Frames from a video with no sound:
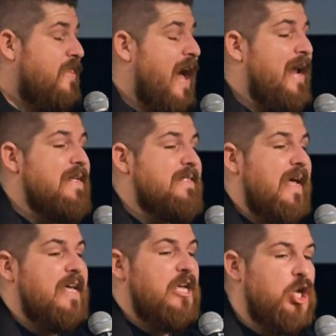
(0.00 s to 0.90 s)
That is
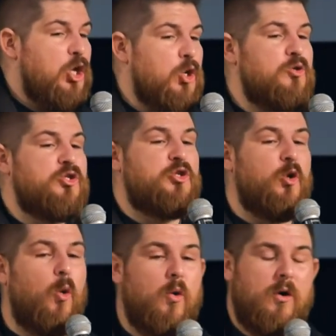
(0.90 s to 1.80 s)
a huge
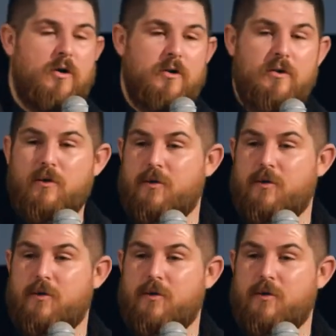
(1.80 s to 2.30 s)
door.